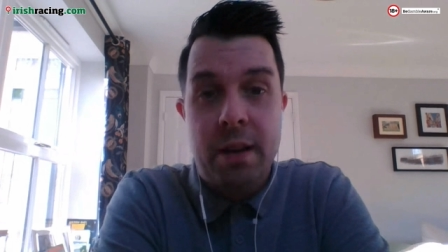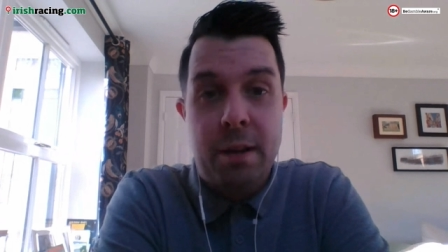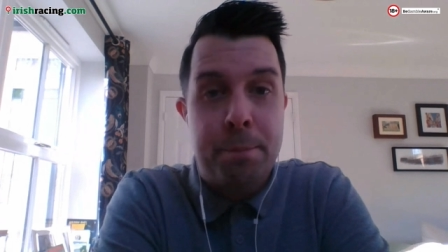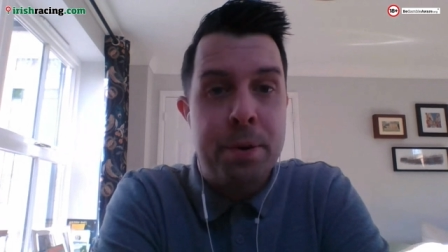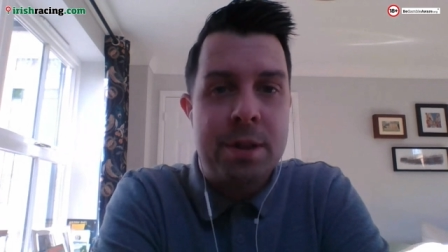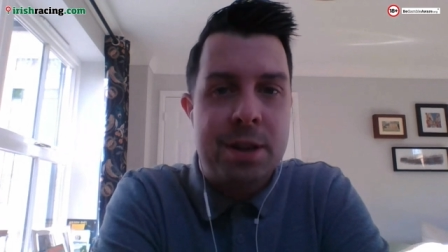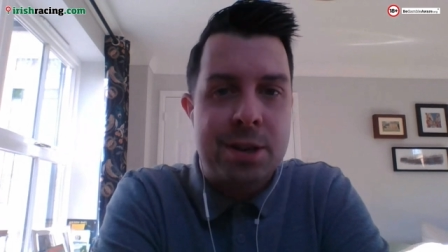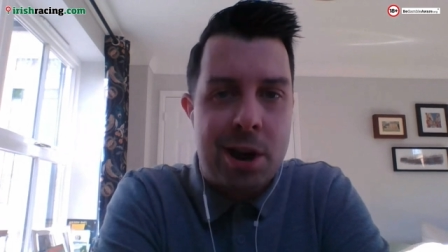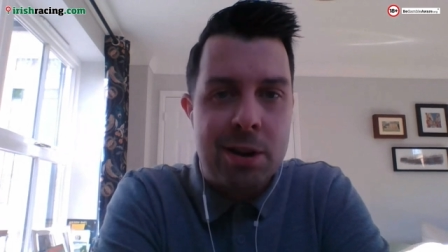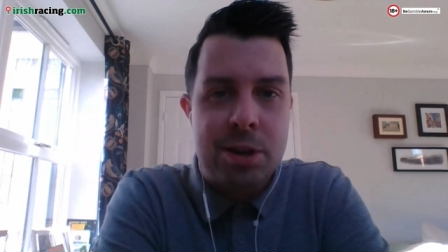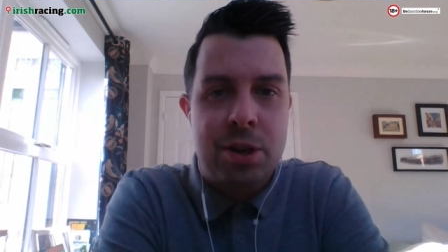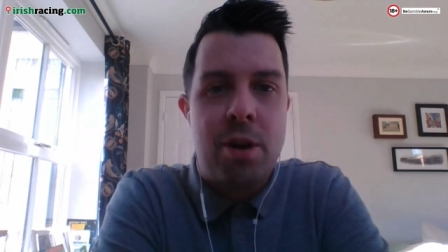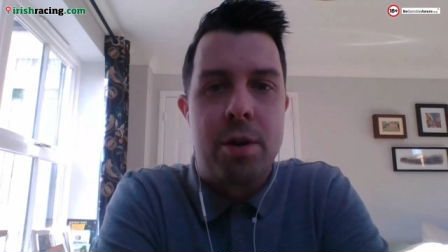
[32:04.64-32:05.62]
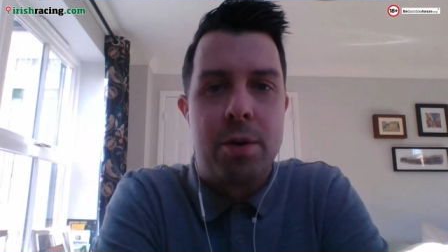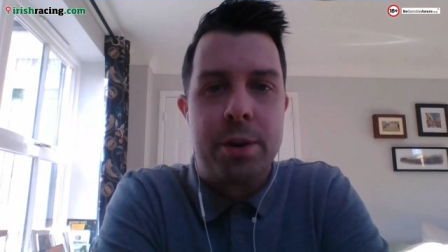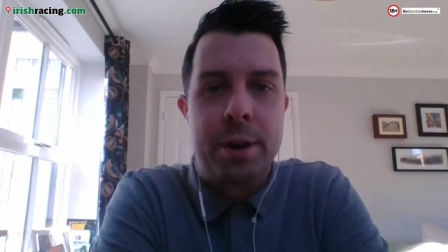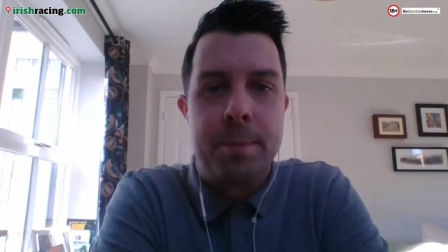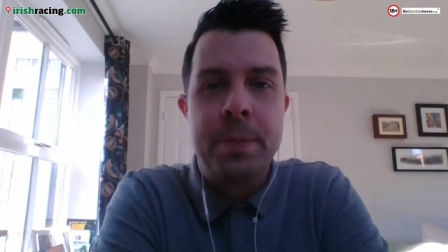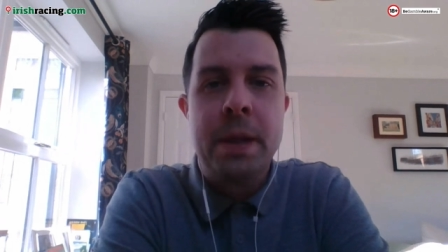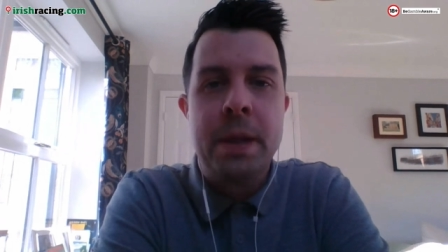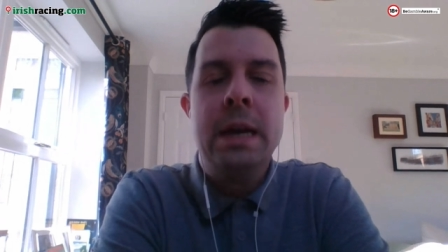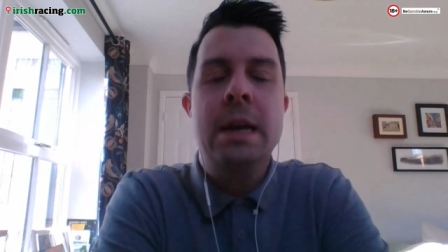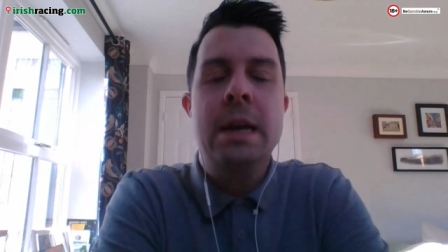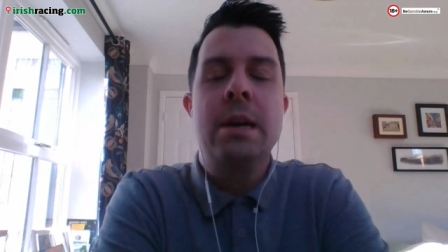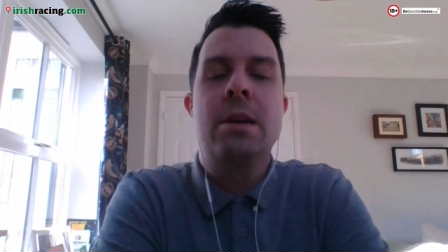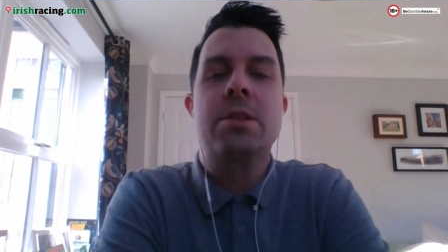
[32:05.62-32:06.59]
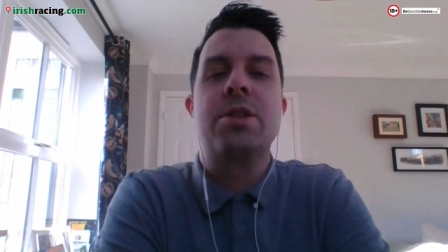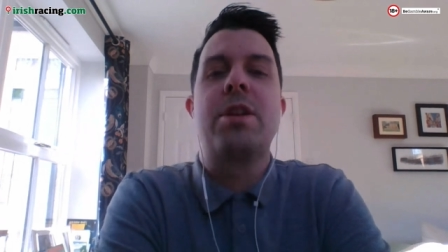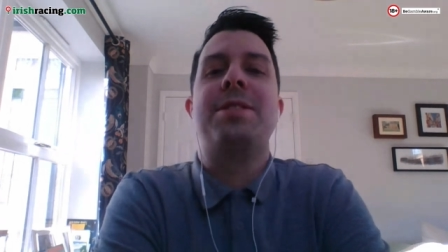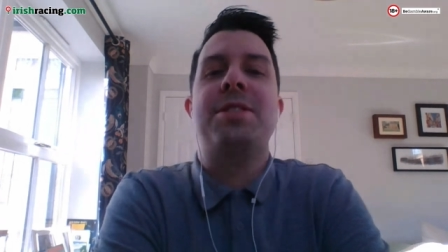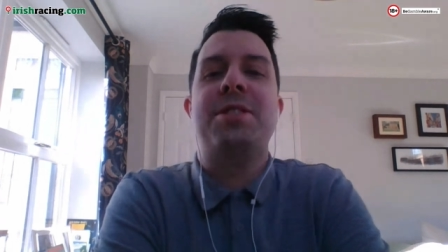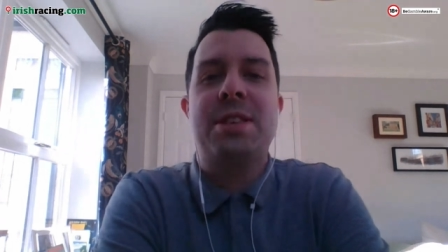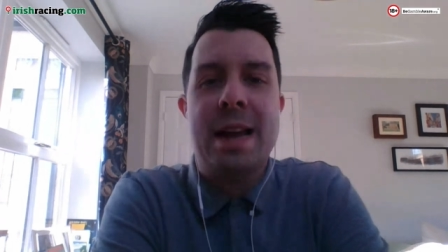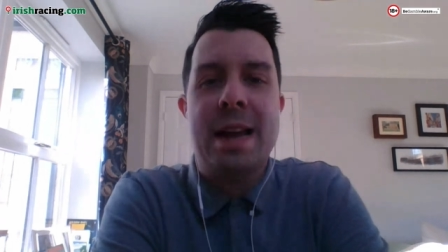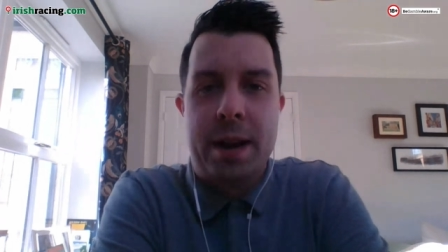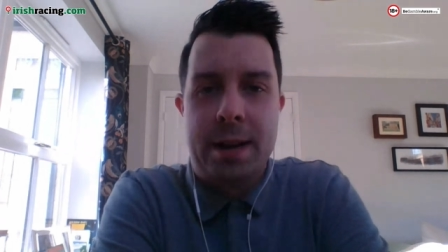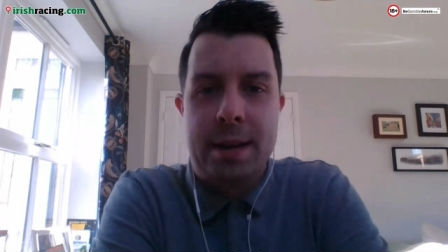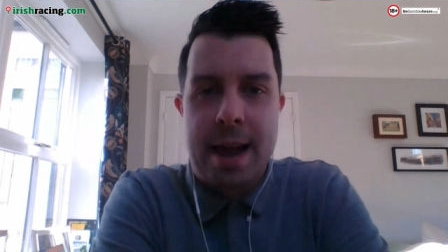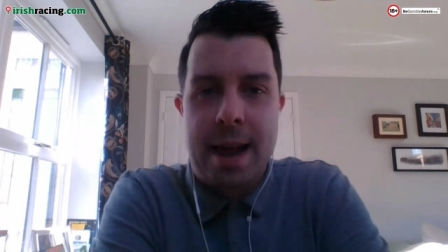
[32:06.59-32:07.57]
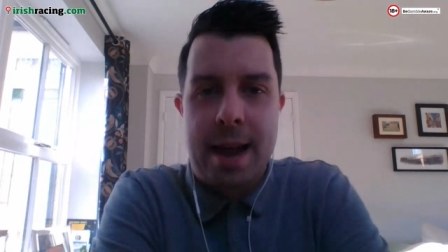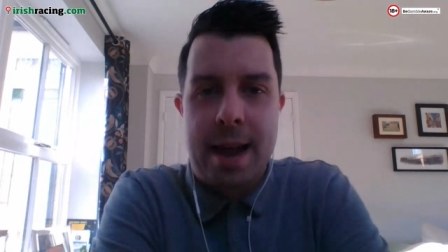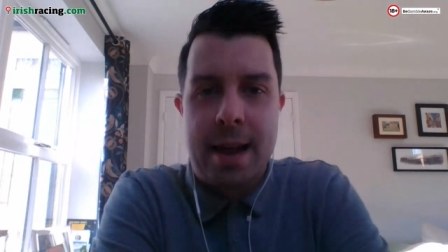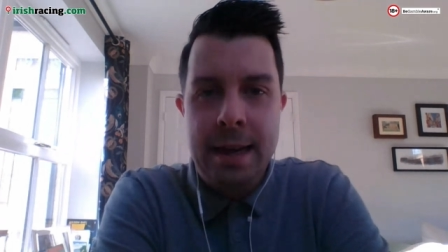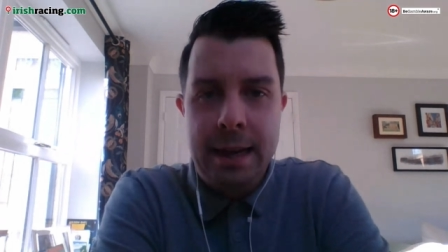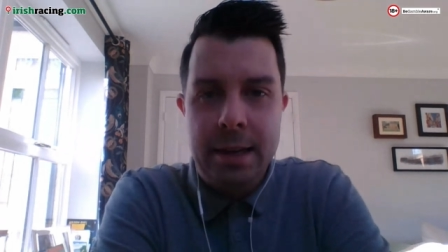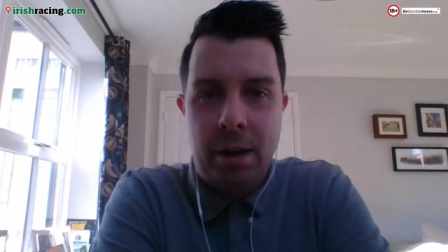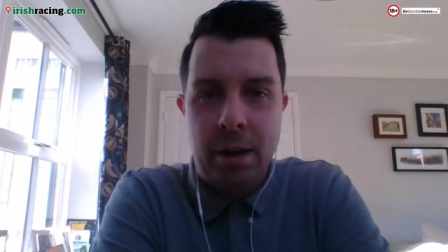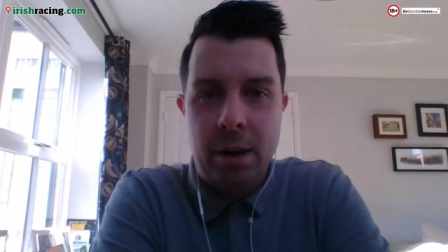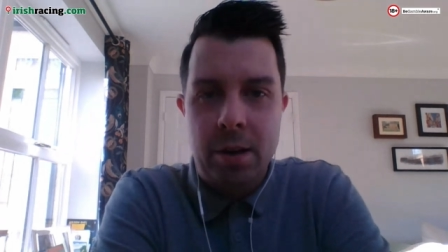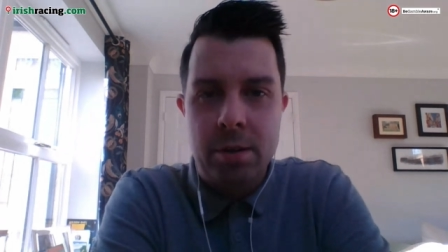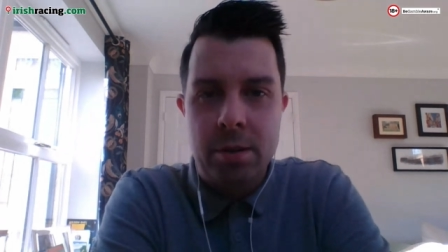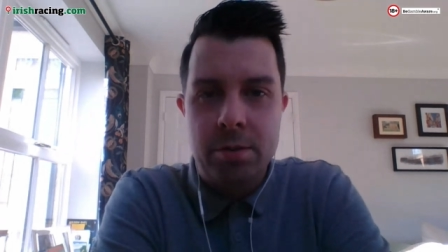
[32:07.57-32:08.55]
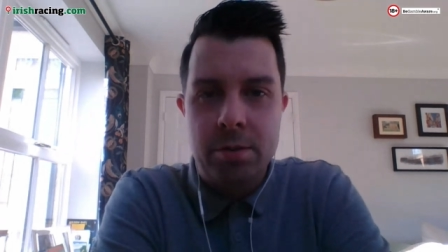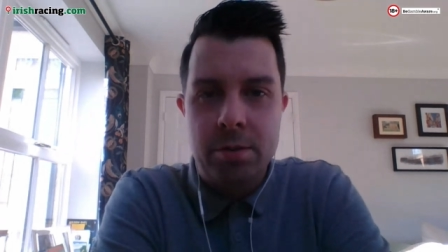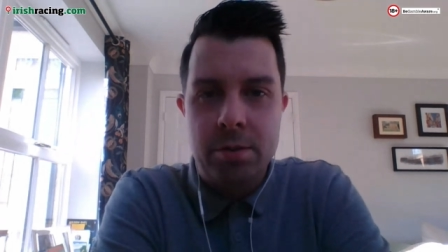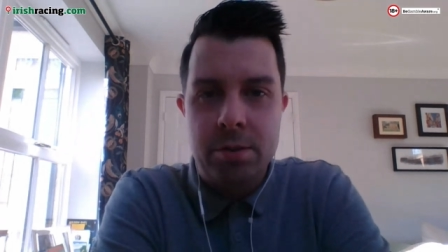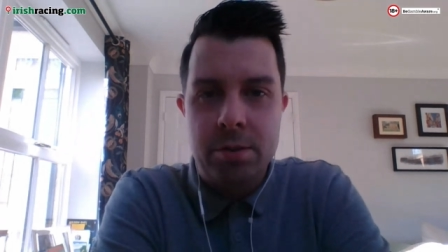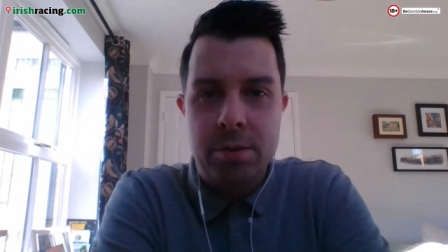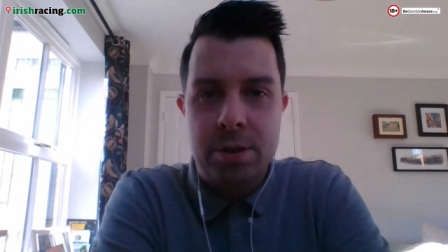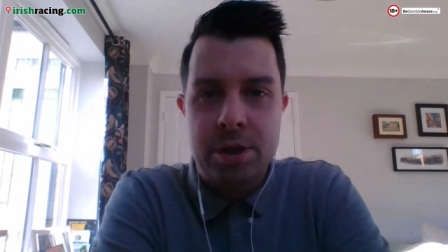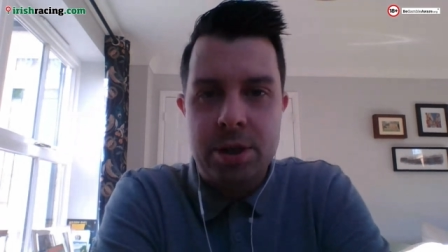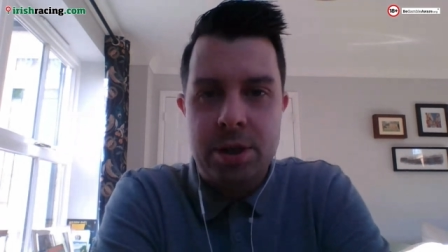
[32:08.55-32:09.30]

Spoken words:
flying. They put the tongue tie on him because I noticed his head went in the air in the closing stages.